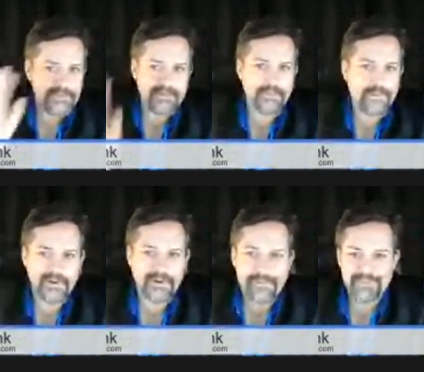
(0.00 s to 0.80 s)
with a
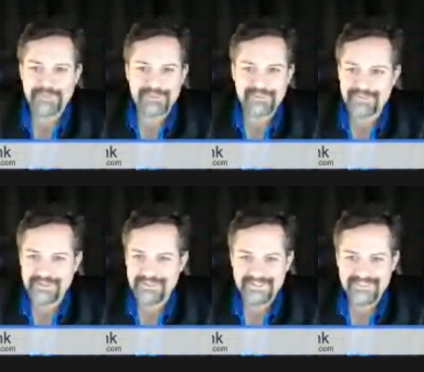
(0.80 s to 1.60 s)
balloon. I don't know
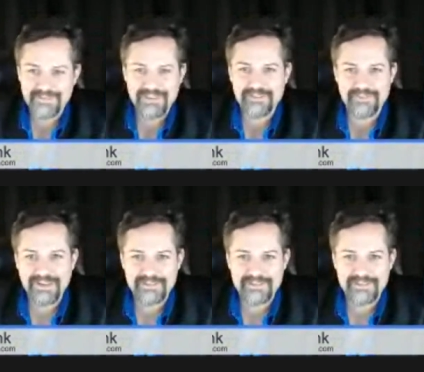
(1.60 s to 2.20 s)
if that's fact or fiction. That's